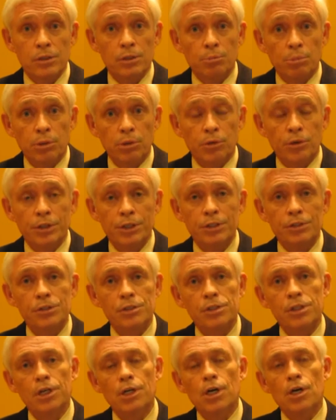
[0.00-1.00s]
employees,
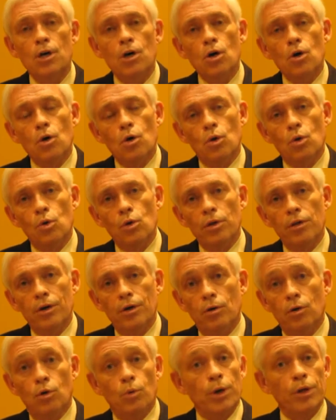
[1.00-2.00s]
all of that,
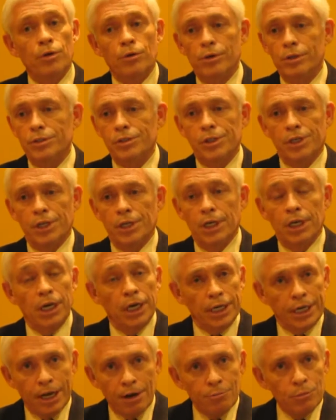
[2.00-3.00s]
or whether it's a
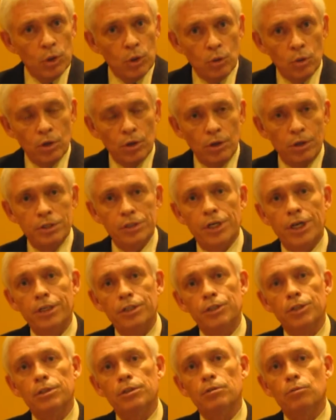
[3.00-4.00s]
government
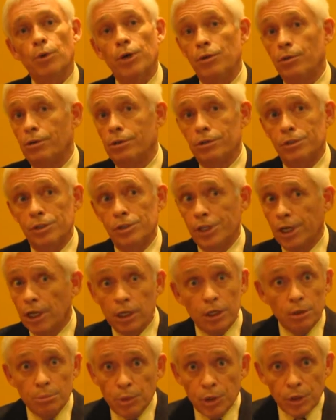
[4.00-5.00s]
organisation, whether it's a
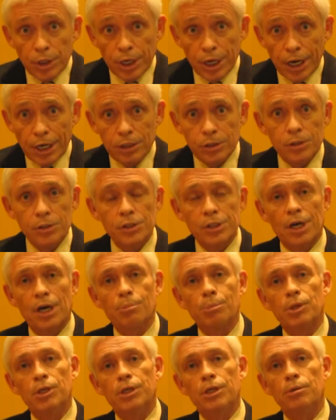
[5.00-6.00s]
telecommunications
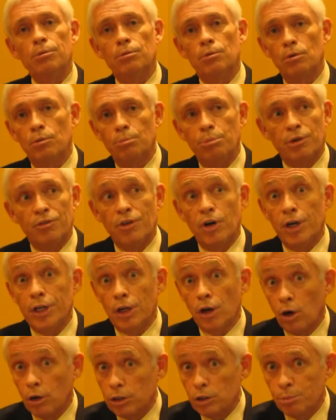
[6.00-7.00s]
company providing
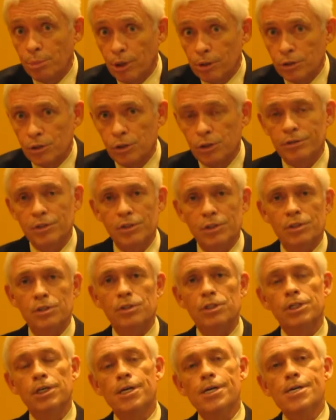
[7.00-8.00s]
hotspot
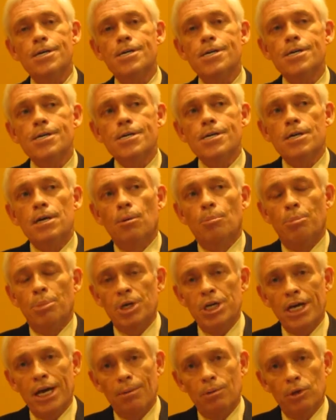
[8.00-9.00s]
services,
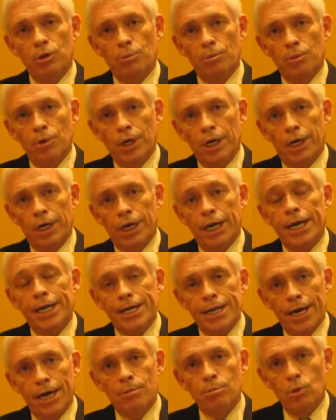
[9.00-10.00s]
being able to
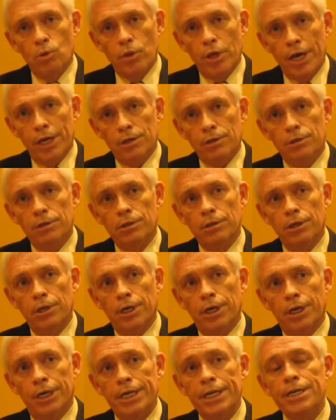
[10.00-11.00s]
enable that
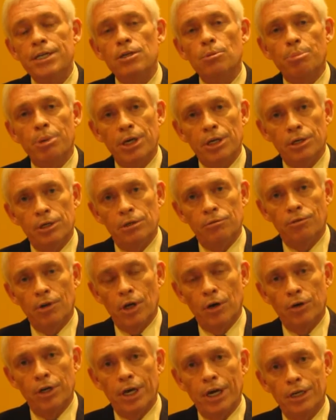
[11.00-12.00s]
independent of
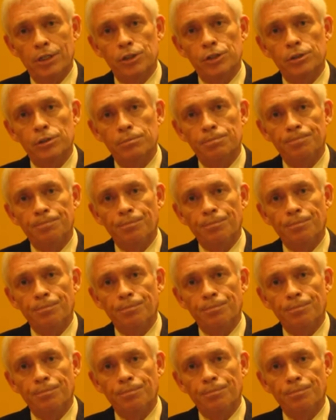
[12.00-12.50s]
location